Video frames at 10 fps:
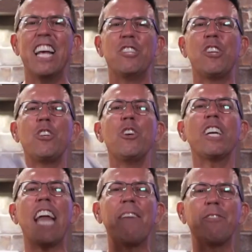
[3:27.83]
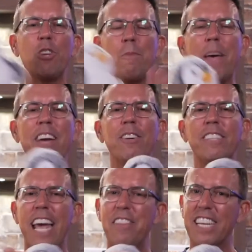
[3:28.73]
So you could have 2 penguins
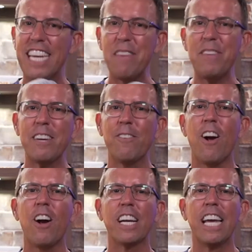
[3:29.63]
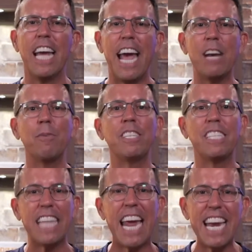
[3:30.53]
and the giving rock, and it would
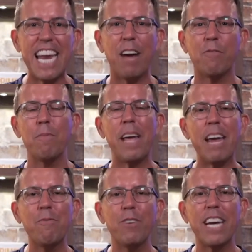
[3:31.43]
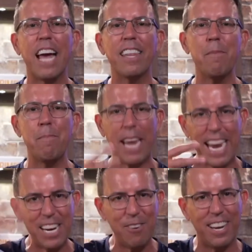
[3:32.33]
stand out from every other
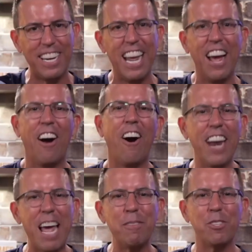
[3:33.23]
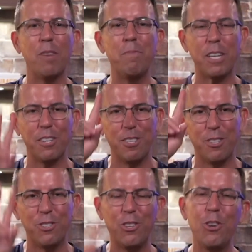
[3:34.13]
penguin on Amazon because
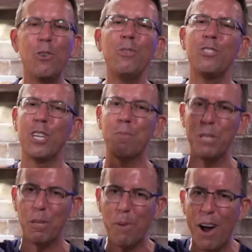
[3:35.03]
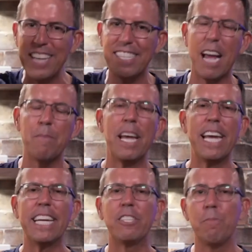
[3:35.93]
there's 2, so you can put the price up.
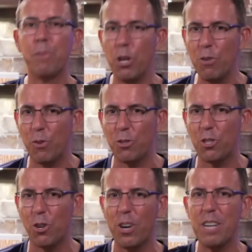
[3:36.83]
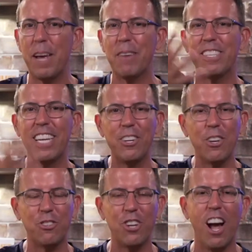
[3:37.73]
It's a beautiful story to be able to tell
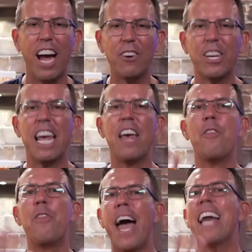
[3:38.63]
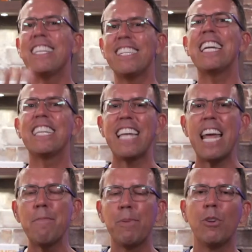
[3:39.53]
your child. That is an
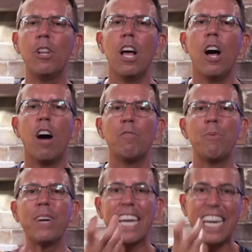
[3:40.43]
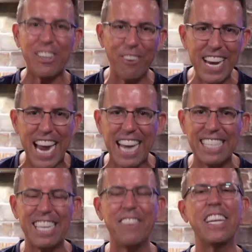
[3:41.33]
example of bringing
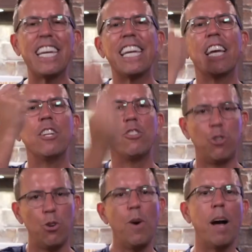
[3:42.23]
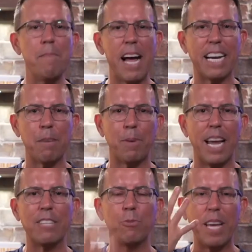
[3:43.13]
creativity to a
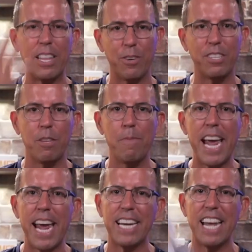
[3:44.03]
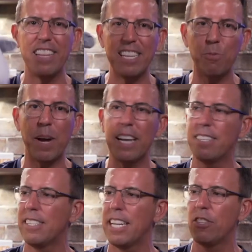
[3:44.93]
marketplace where there is demand. And this one, as
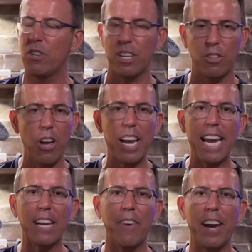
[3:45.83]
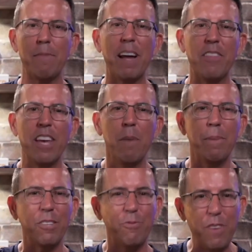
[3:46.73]
I said, is doing 13 grand a month,
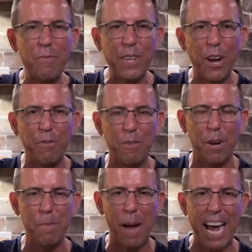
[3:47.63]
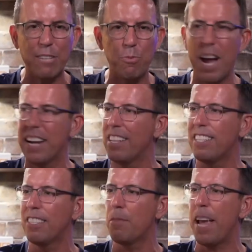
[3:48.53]
but there's 50 of them on page 1, and
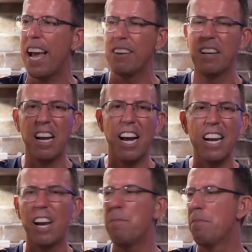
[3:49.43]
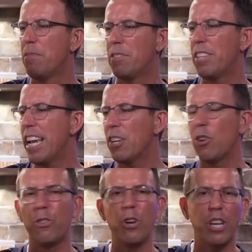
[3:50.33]
this is about, I don't know, 2nd or
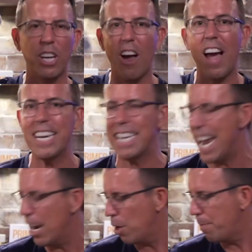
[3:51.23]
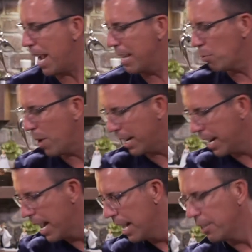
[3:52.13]
3rd line down on page 1.
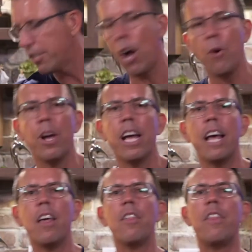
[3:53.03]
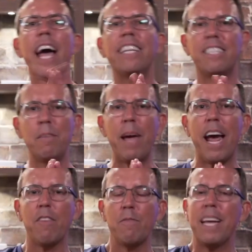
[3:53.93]
So that's the
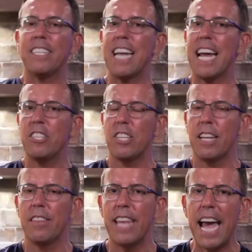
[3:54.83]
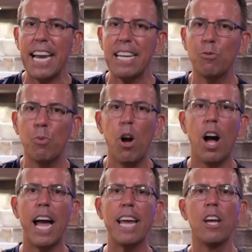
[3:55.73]
power of imagination, and that is
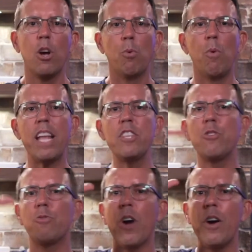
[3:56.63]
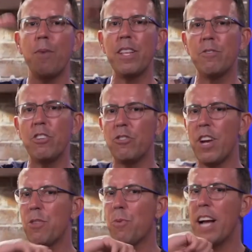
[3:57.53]
why just
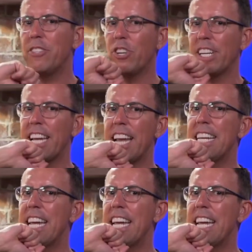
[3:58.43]
throw the wide shot again here,